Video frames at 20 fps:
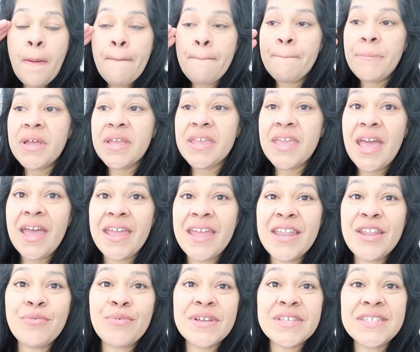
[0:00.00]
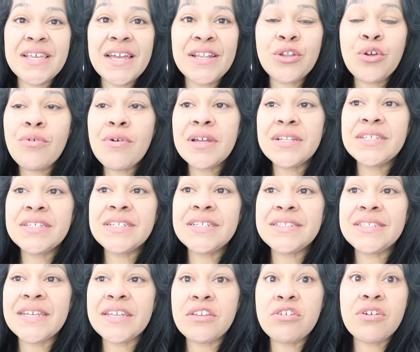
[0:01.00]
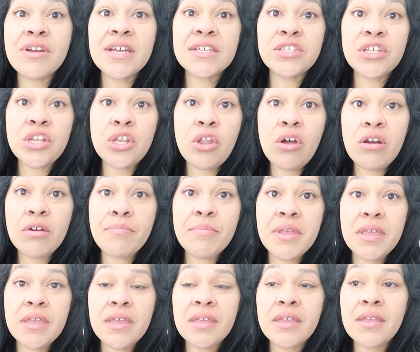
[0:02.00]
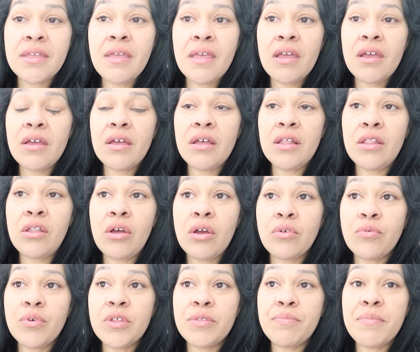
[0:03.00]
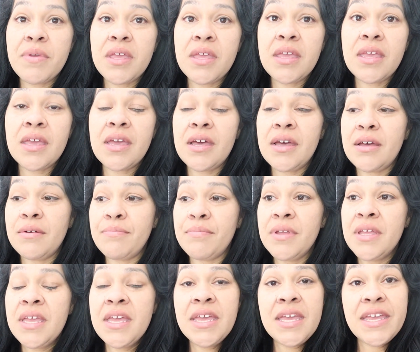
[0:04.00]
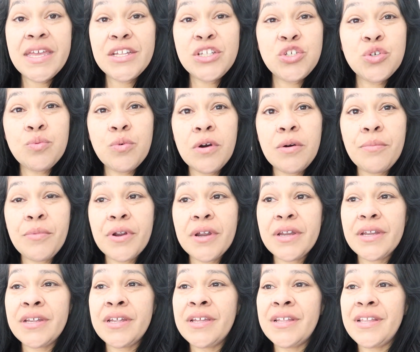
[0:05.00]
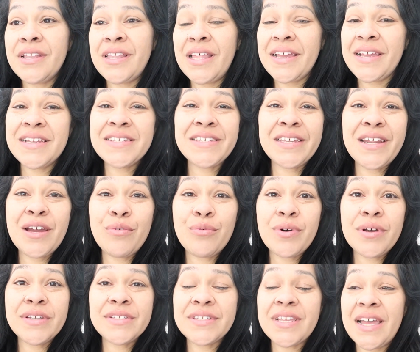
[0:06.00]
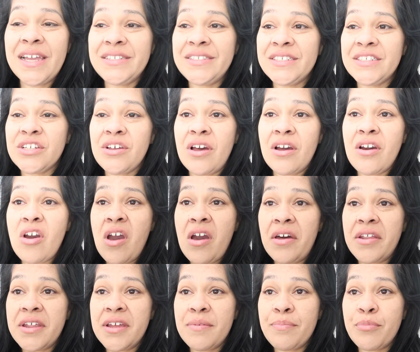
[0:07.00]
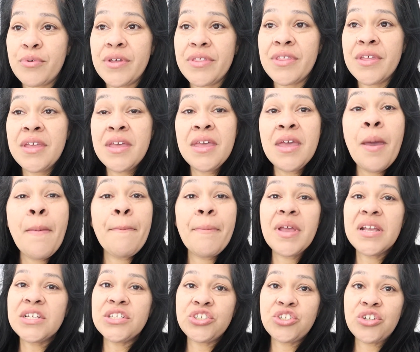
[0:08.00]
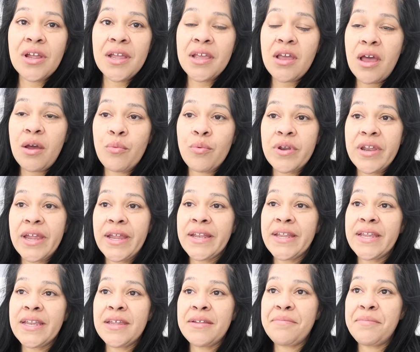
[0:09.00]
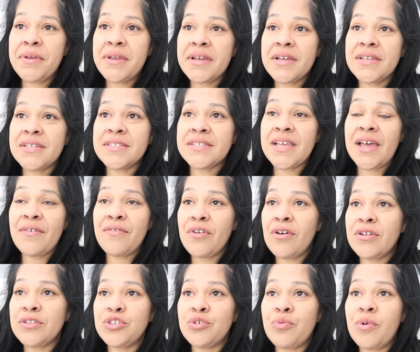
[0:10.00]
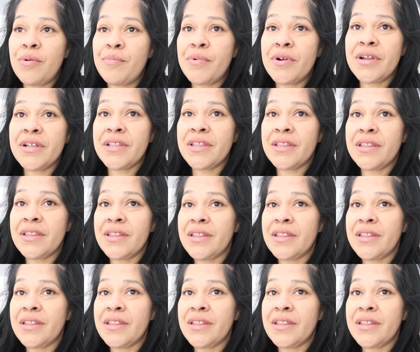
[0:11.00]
but yeah, anyways, I know I didn't take you guys along me along with me um into Walmart. Like I said, I was I just got caught up with making sure I got what I needed, because I've gone to Walmart